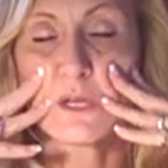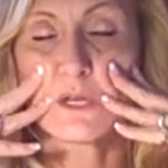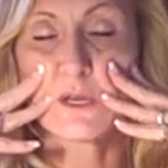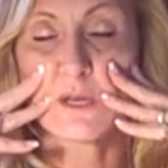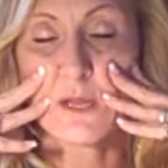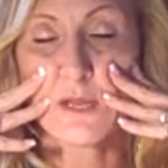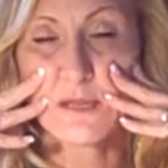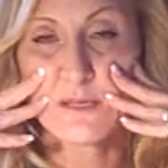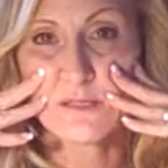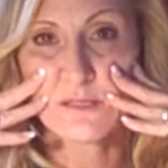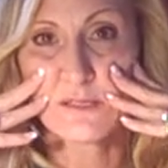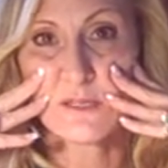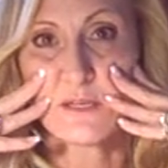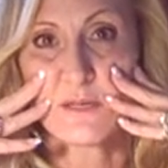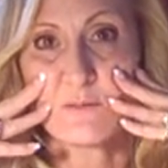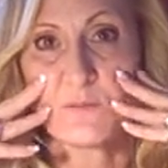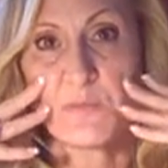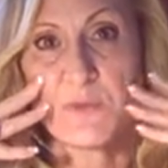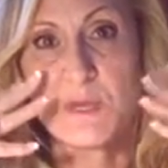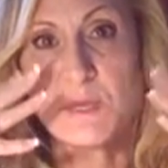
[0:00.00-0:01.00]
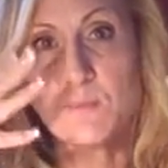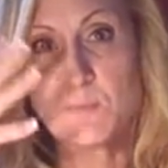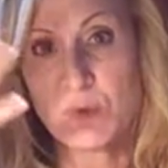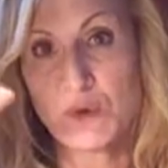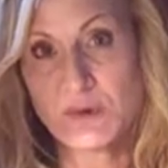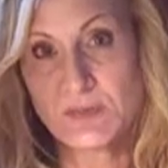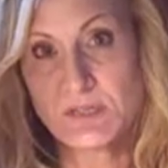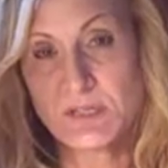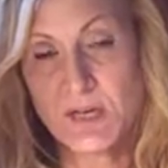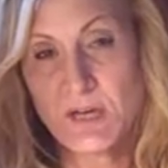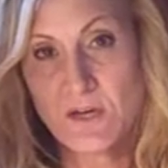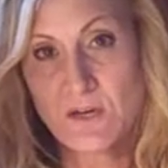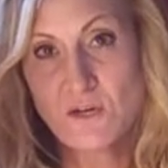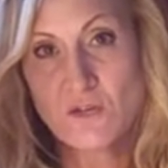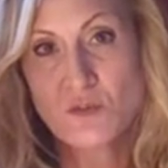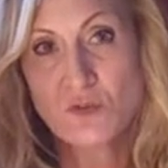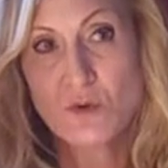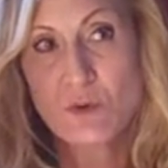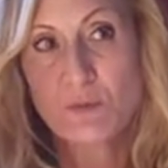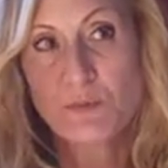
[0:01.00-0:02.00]
in light-skinned people. It's not
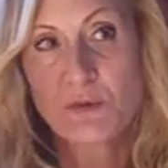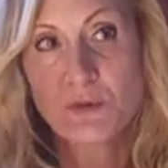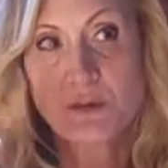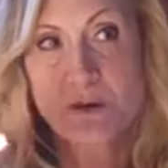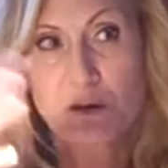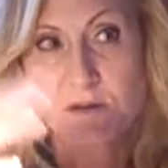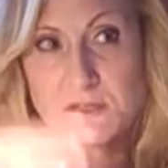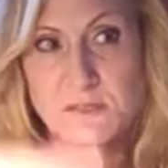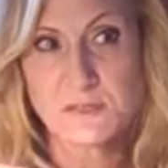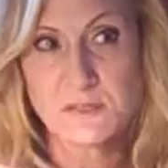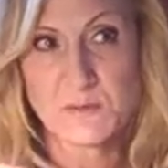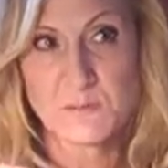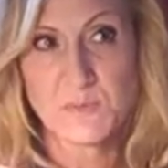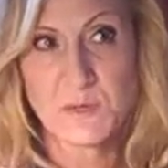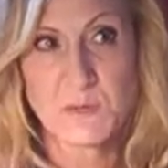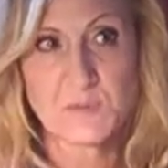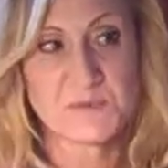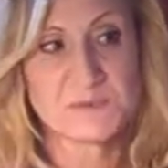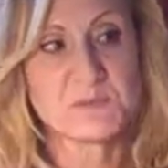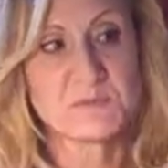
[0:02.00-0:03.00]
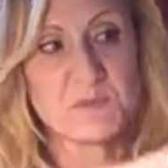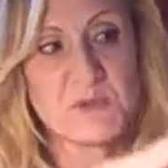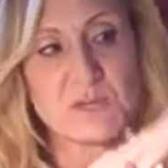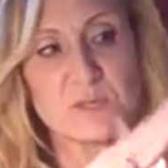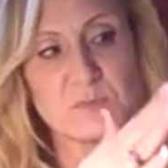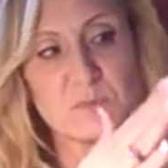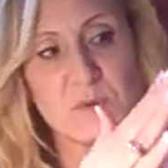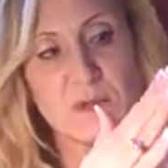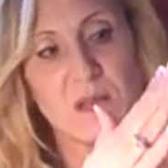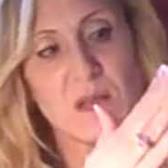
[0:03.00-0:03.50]
going to show up in dark-skinned people as much,